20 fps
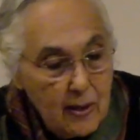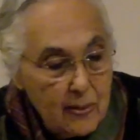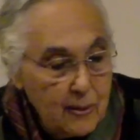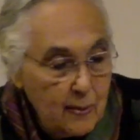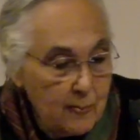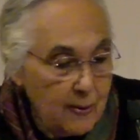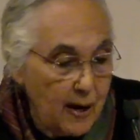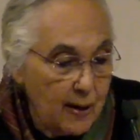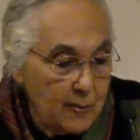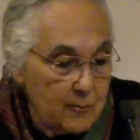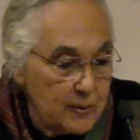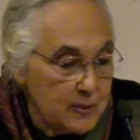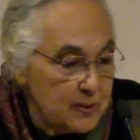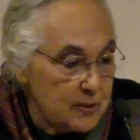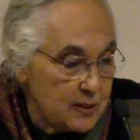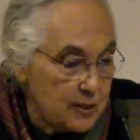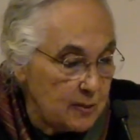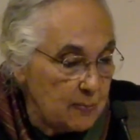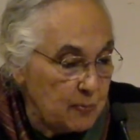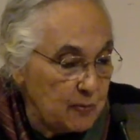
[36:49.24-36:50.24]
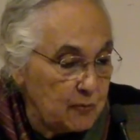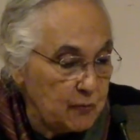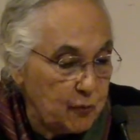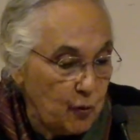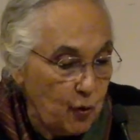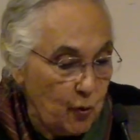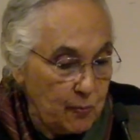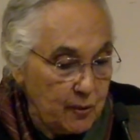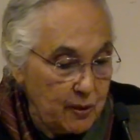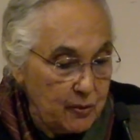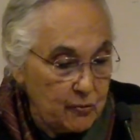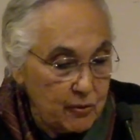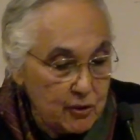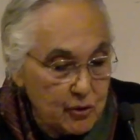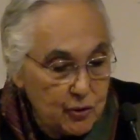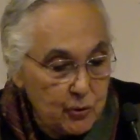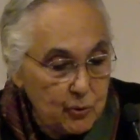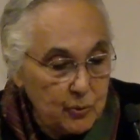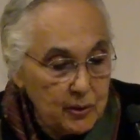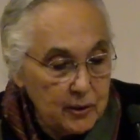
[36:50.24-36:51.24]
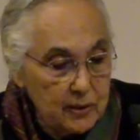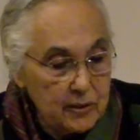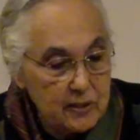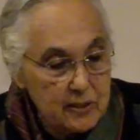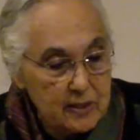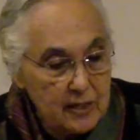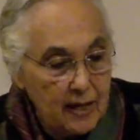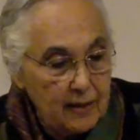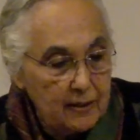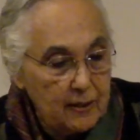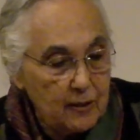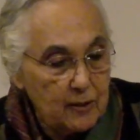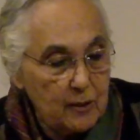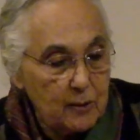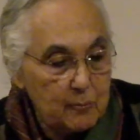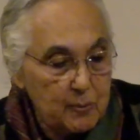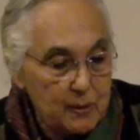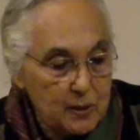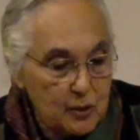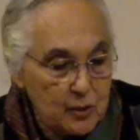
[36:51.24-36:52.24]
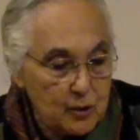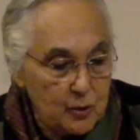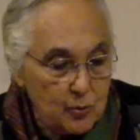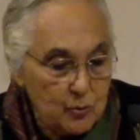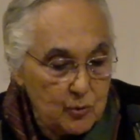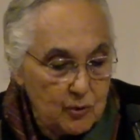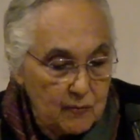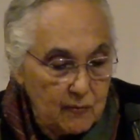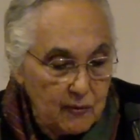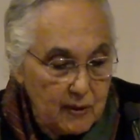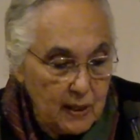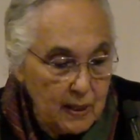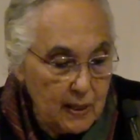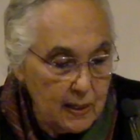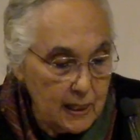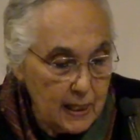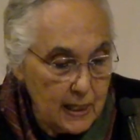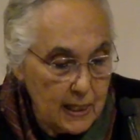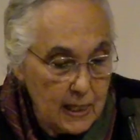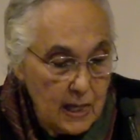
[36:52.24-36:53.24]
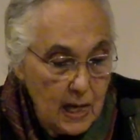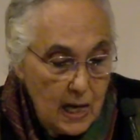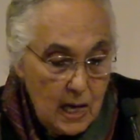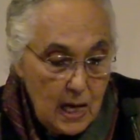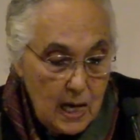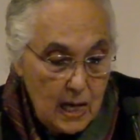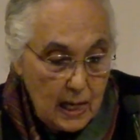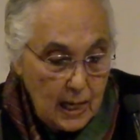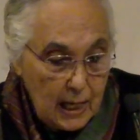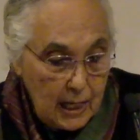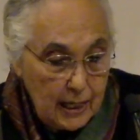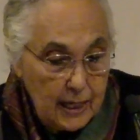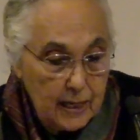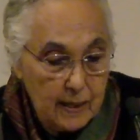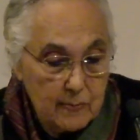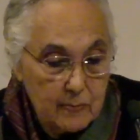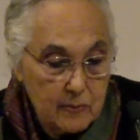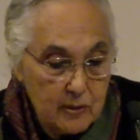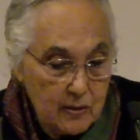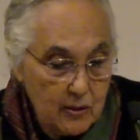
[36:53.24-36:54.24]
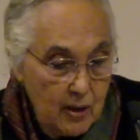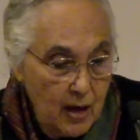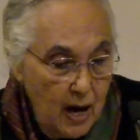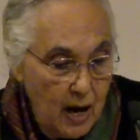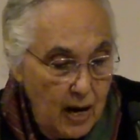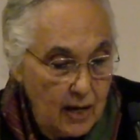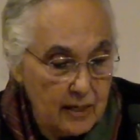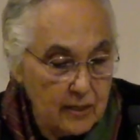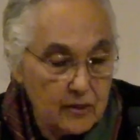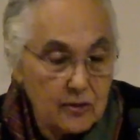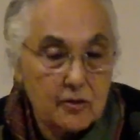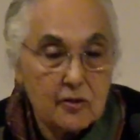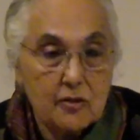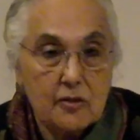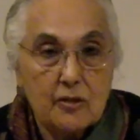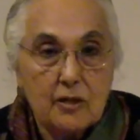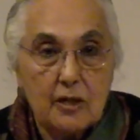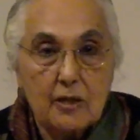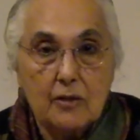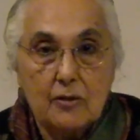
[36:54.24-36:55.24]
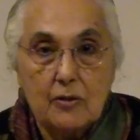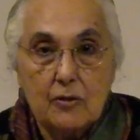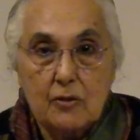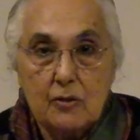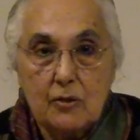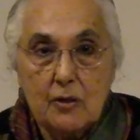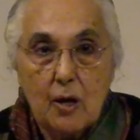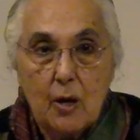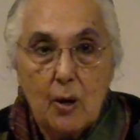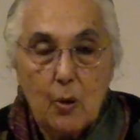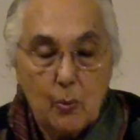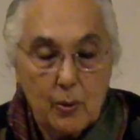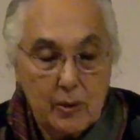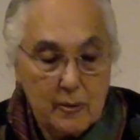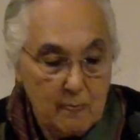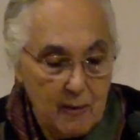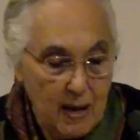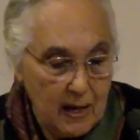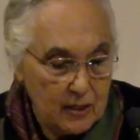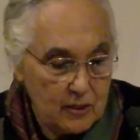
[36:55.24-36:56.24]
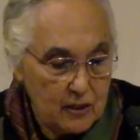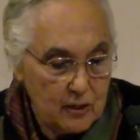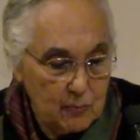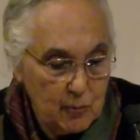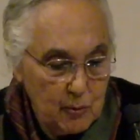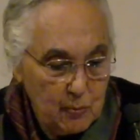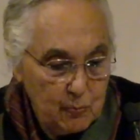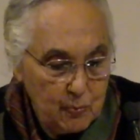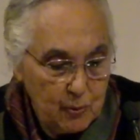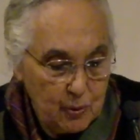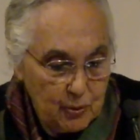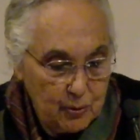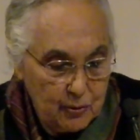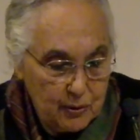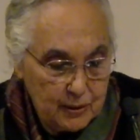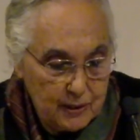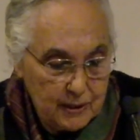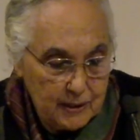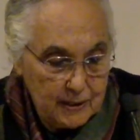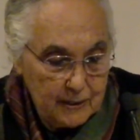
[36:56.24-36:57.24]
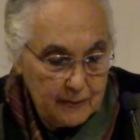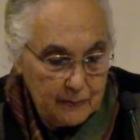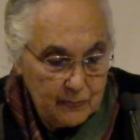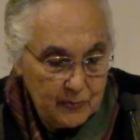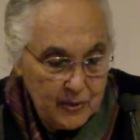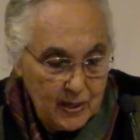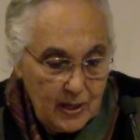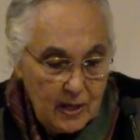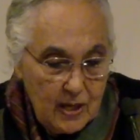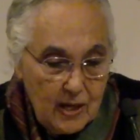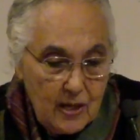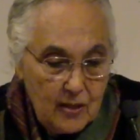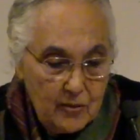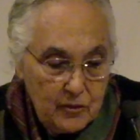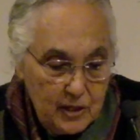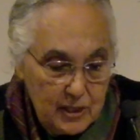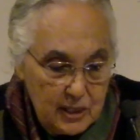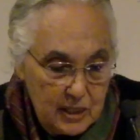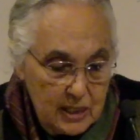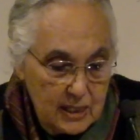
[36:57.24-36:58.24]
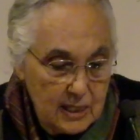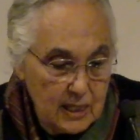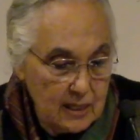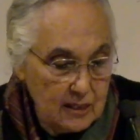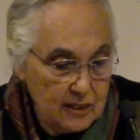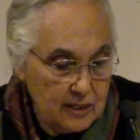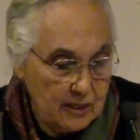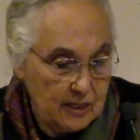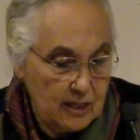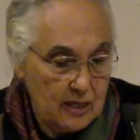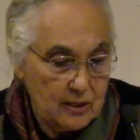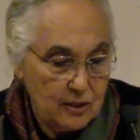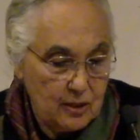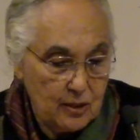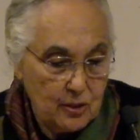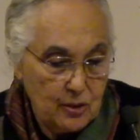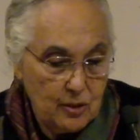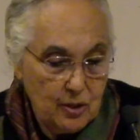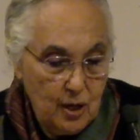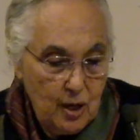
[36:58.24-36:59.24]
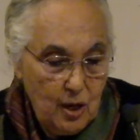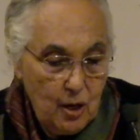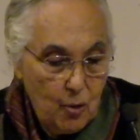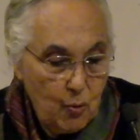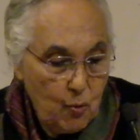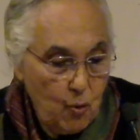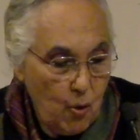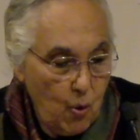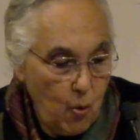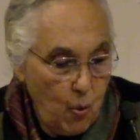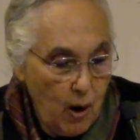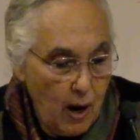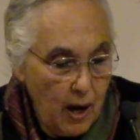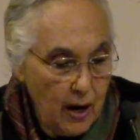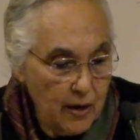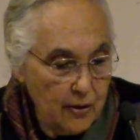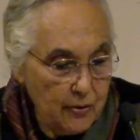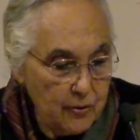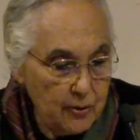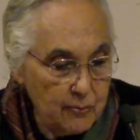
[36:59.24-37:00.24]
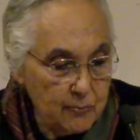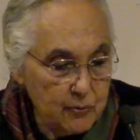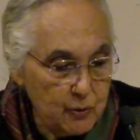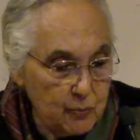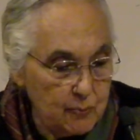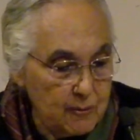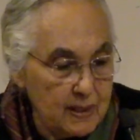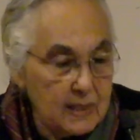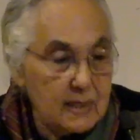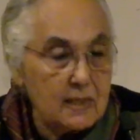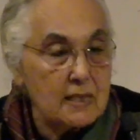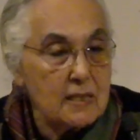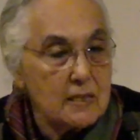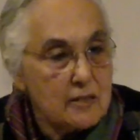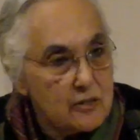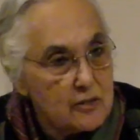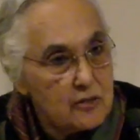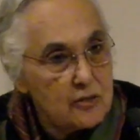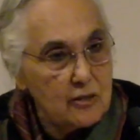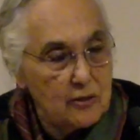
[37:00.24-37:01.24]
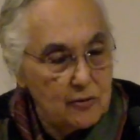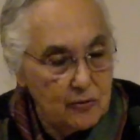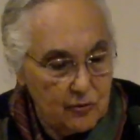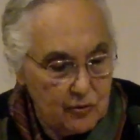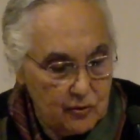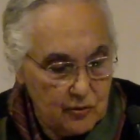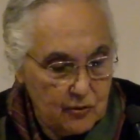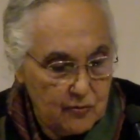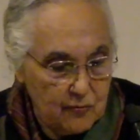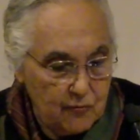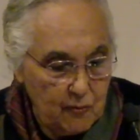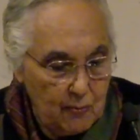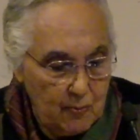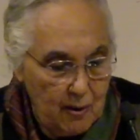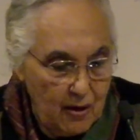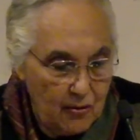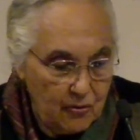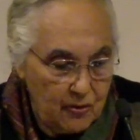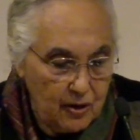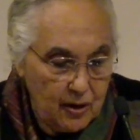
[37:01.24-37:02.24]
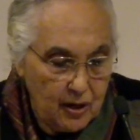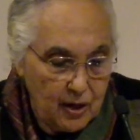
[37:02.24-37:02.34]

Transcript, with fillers: The Brahmins, in performing rituals and in the pursuit of learning, claimed the highest status with maximum purity. This, they stated, required them to be distanced from other